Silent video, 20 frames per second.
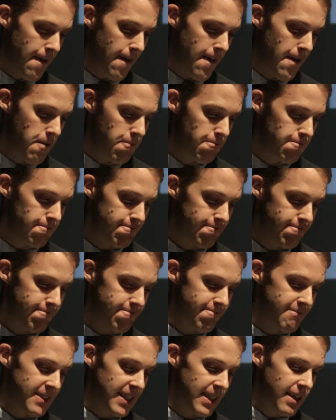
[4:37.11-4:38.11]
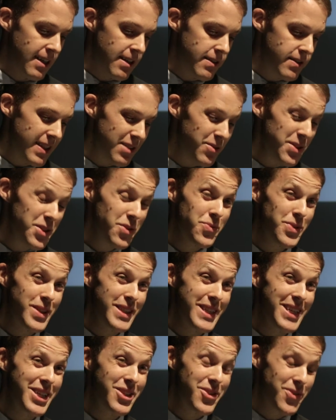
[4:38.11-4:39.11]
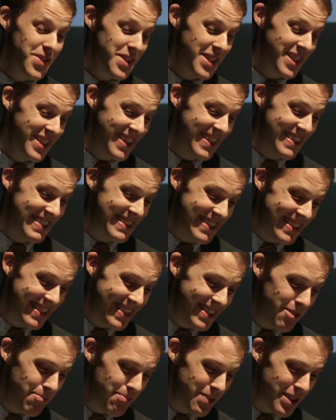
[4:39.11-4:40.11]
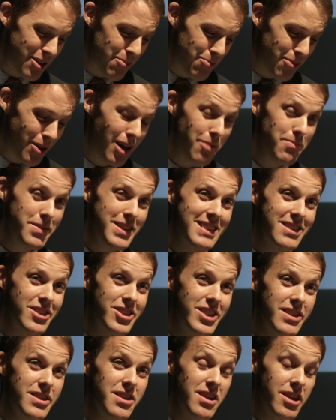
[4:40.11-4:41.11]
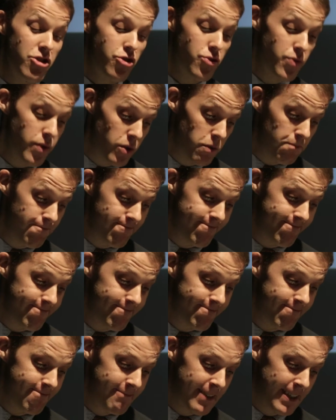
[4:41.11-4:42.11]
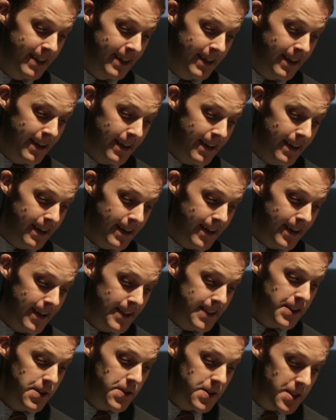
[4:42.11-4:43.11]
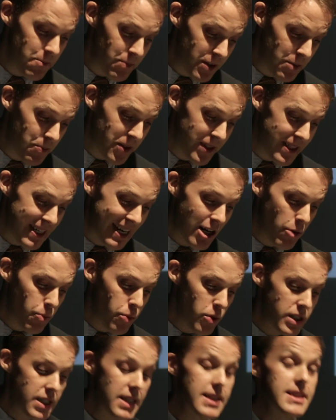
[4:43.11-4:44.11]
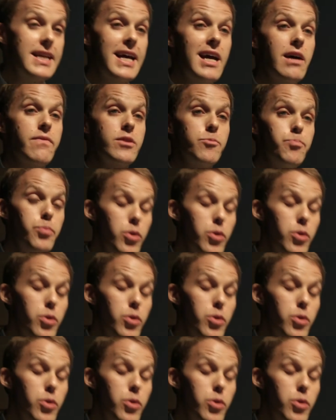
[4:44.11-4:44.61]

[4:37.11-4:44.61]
So that was a really interesting idea, but the problem is it's just not true. So simply put, the airport doesn't have the